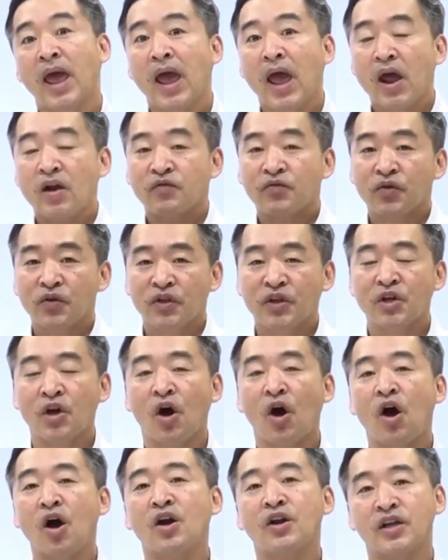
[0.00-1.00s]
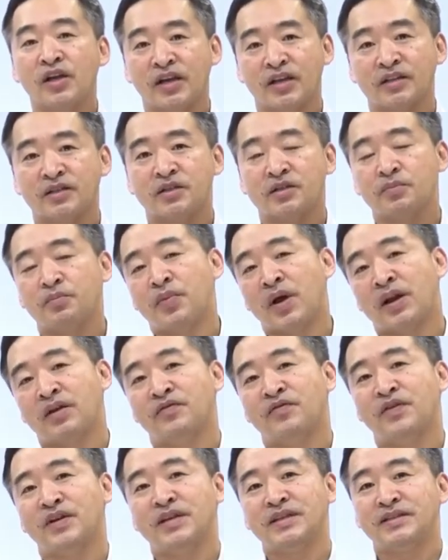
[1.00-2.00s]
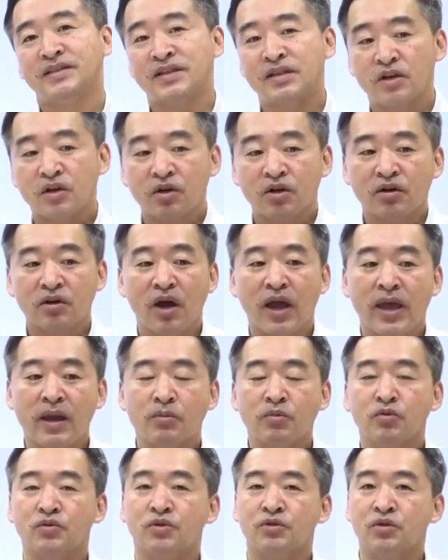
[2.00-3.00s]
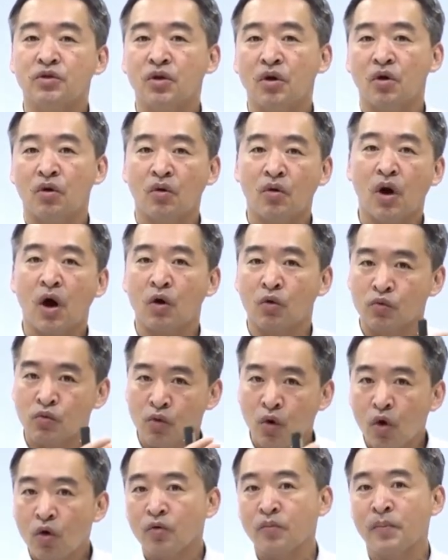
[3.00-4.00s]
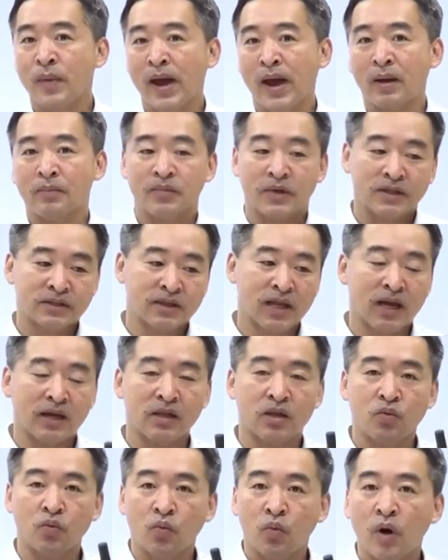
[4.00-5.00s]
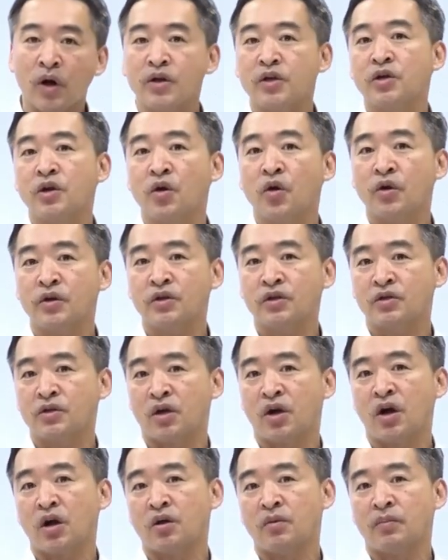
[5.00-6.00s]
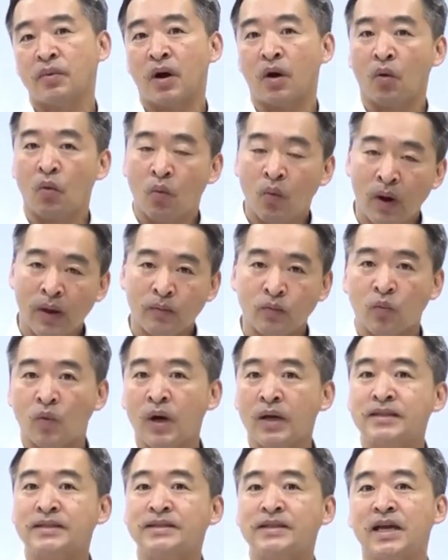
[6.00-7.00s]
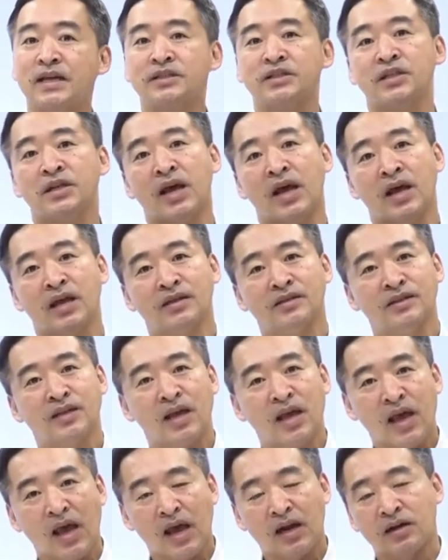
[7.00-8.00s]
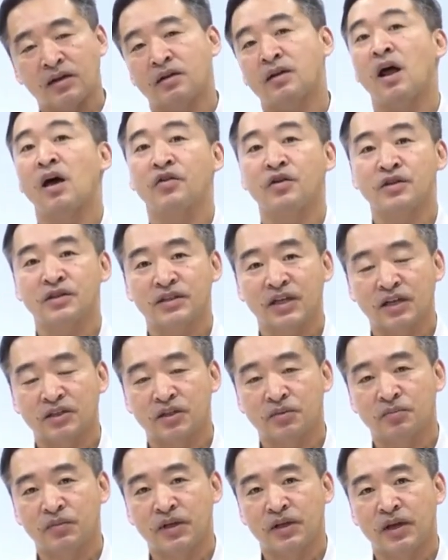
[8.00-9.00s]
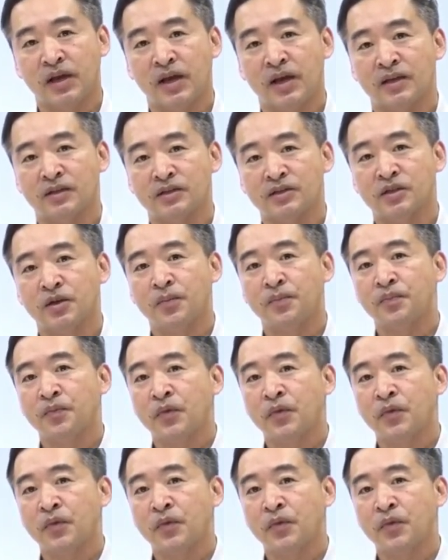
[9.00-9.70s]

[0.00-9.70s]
And for the audience, the benefit is they're able to know a roadmap, exactly what you're going to talk about when one section ends and another section begins.